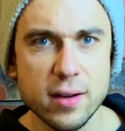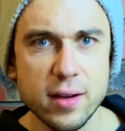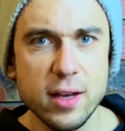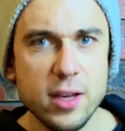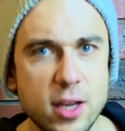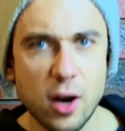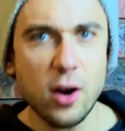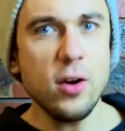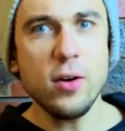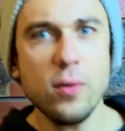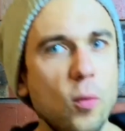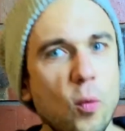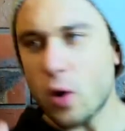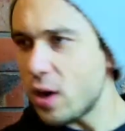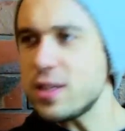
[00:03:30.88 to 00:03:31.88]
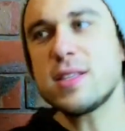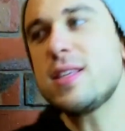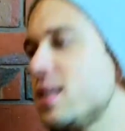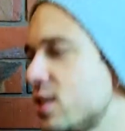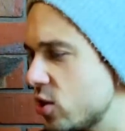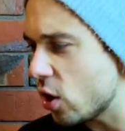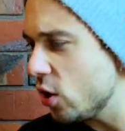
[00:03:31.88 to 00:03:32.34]
What's this
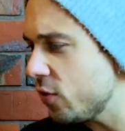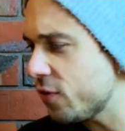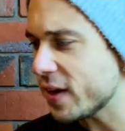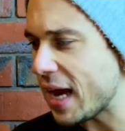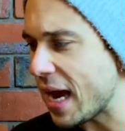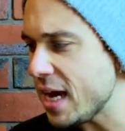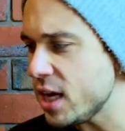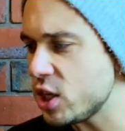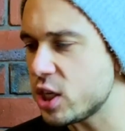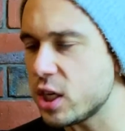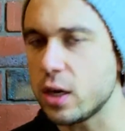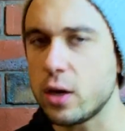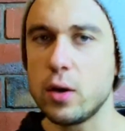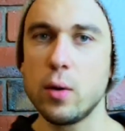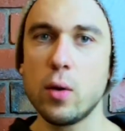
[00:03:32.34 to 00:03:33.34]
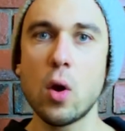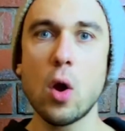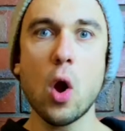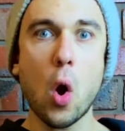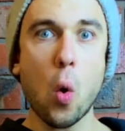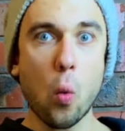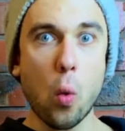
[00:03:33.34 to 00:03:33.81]
notification?
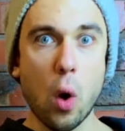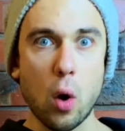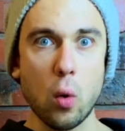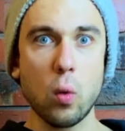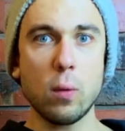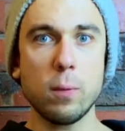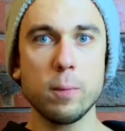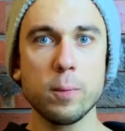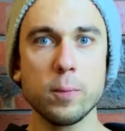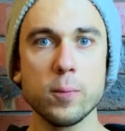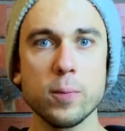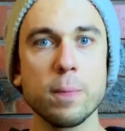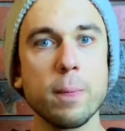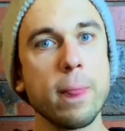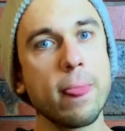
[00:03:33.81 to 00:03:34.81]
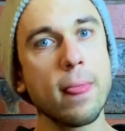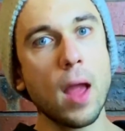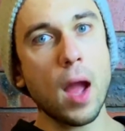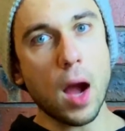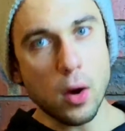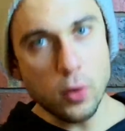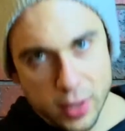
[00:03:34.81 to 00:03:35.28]
Whoa.
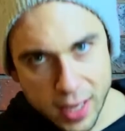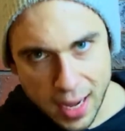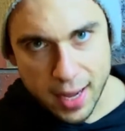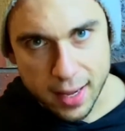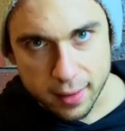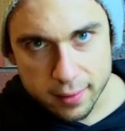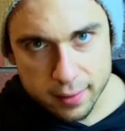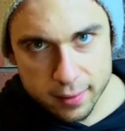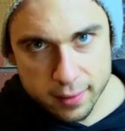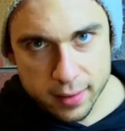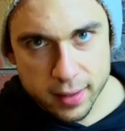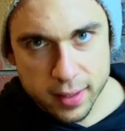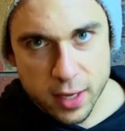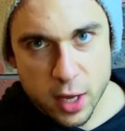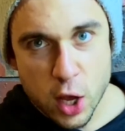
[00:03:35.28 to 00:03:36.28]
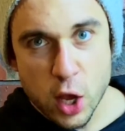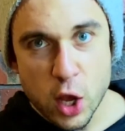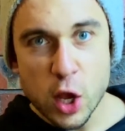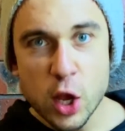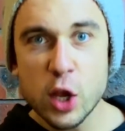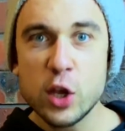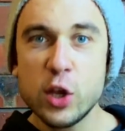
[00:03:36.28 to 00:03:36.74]
Okay.
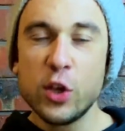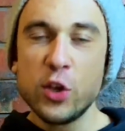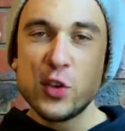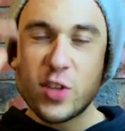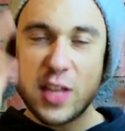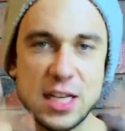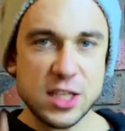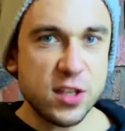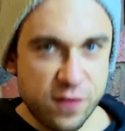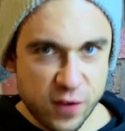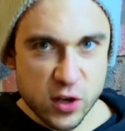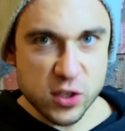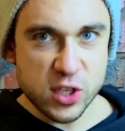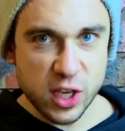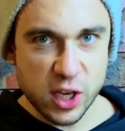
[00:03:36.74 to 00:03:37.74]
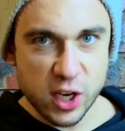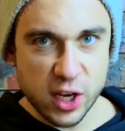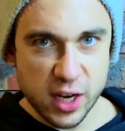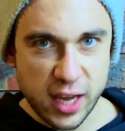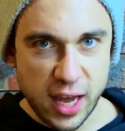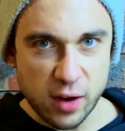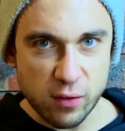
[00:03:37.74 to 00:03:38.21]
So that's the first thing you got to
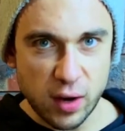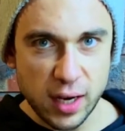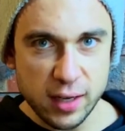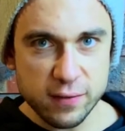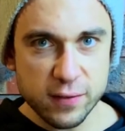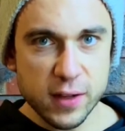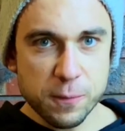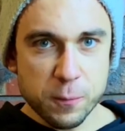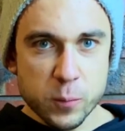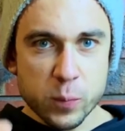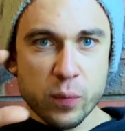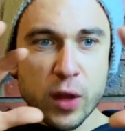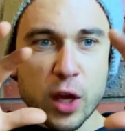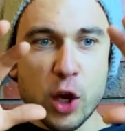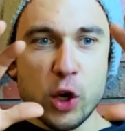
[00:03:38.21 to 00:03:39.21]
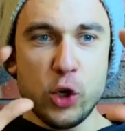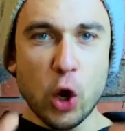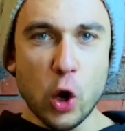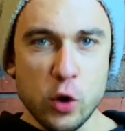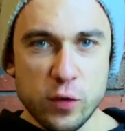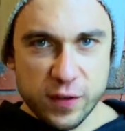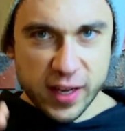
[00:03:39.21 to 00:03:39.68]
get, right?
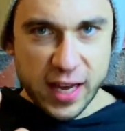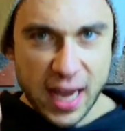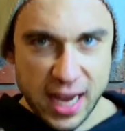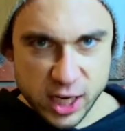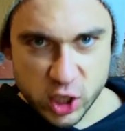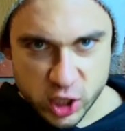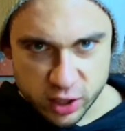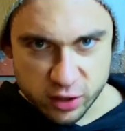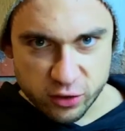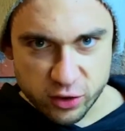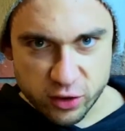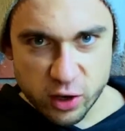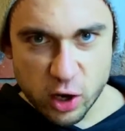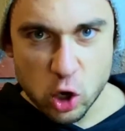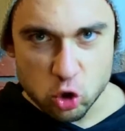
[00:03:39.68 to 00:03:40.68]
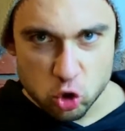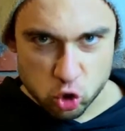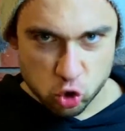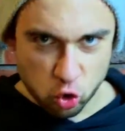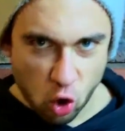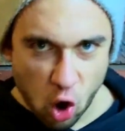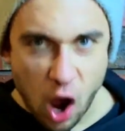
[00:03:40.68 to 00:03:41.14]
Notifications
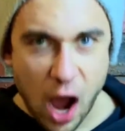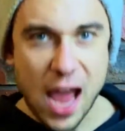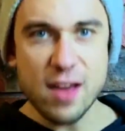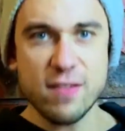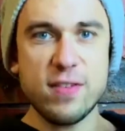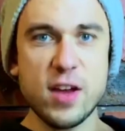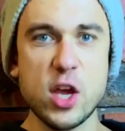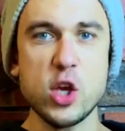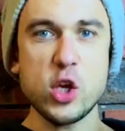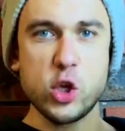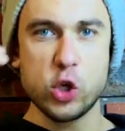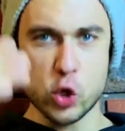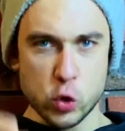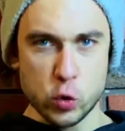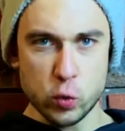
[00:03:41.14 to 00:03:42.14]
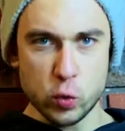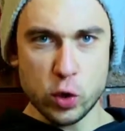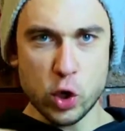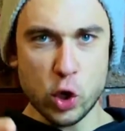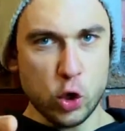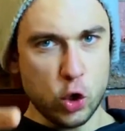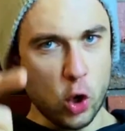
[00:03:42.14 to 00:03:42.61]
drive you,
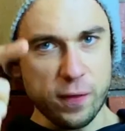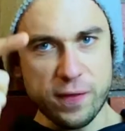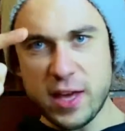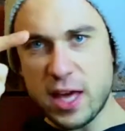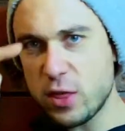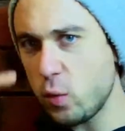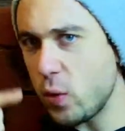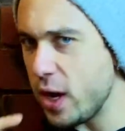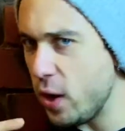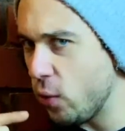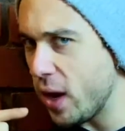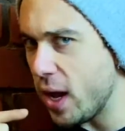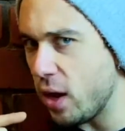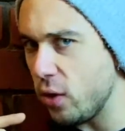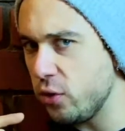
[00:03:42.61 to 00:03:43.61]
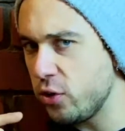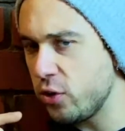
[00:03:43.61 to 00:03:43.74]
not the other way around.